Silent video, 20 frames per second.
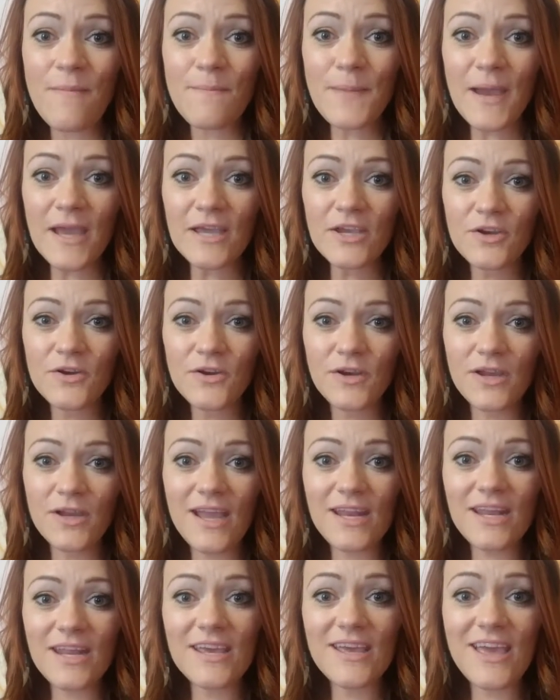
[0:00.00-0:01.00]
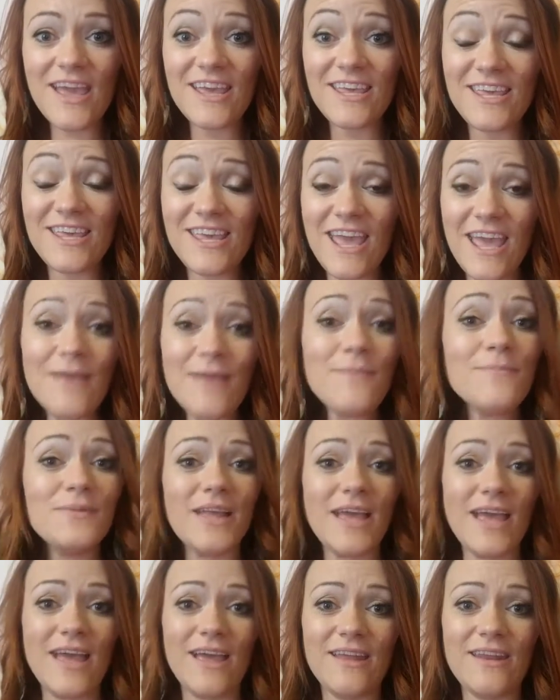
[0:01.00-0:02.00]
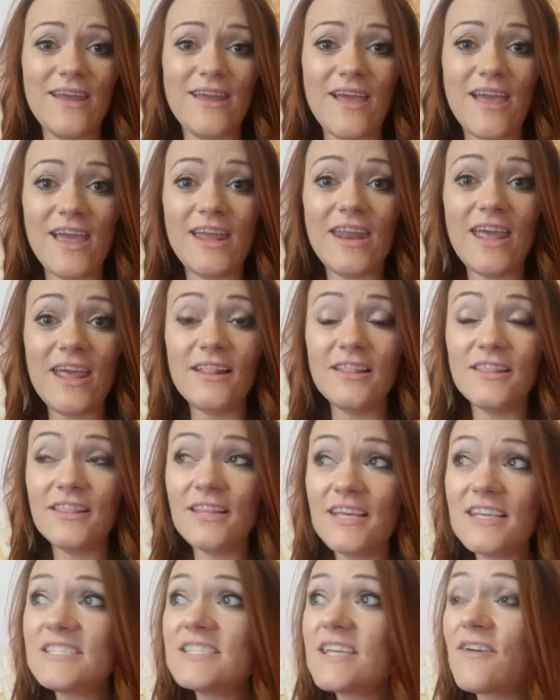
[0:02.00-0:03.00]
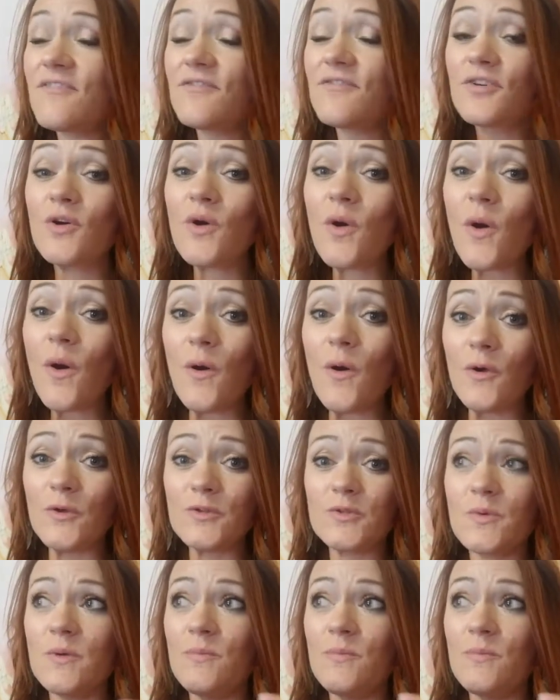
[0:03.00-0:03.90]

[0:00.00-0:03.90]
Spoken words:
by creating a game plan and a list of goals.